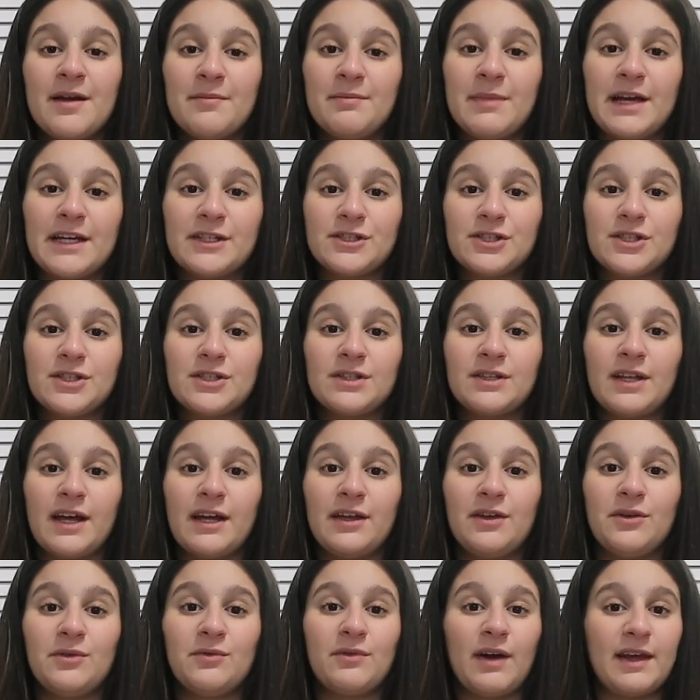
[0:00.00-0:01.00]
make sure
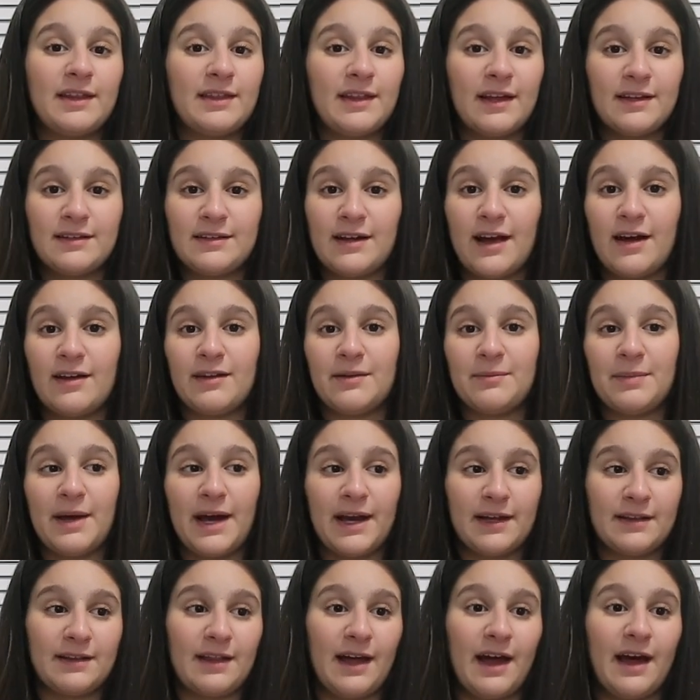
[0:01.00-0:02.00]
that you write that down and
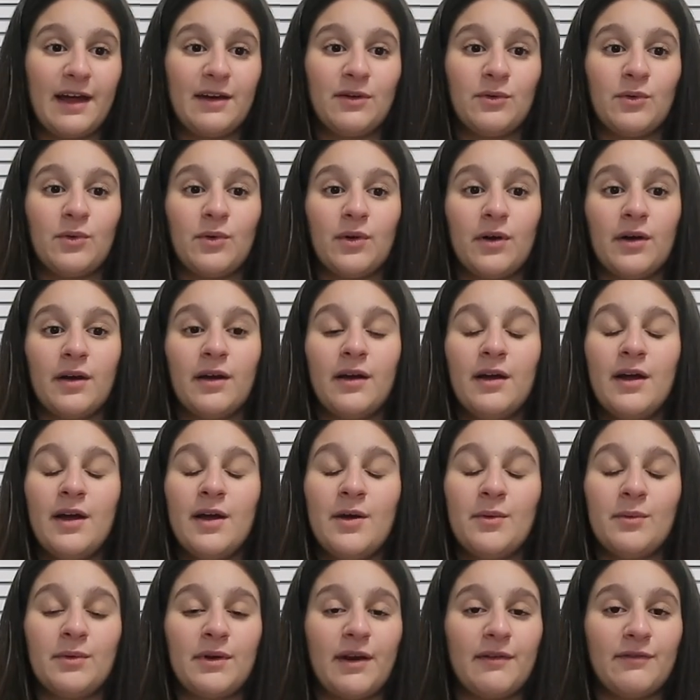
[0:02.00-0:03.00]
pack that, or
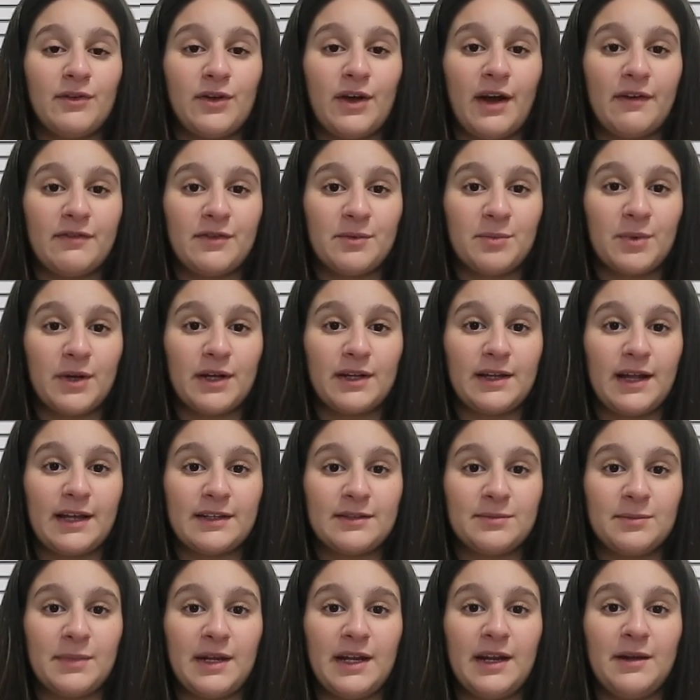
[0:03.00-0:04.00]
whatever you have to bring
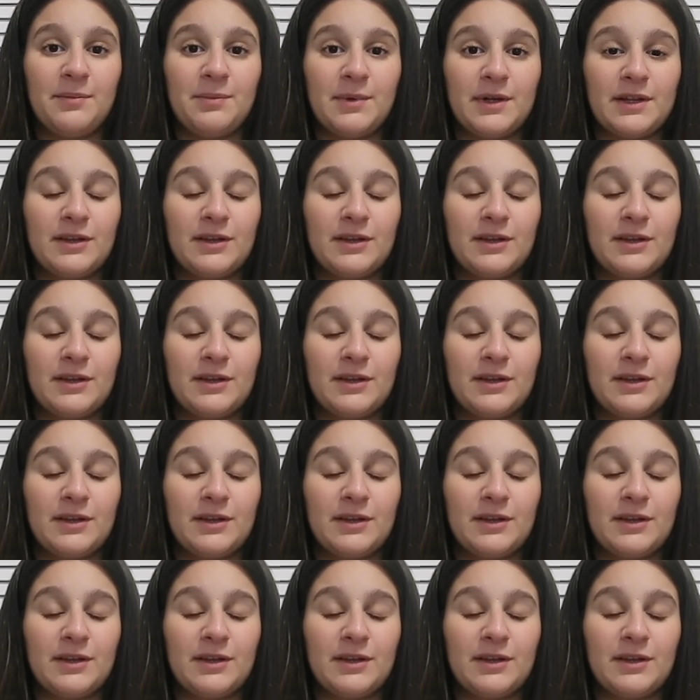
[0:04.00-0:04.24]
last minute.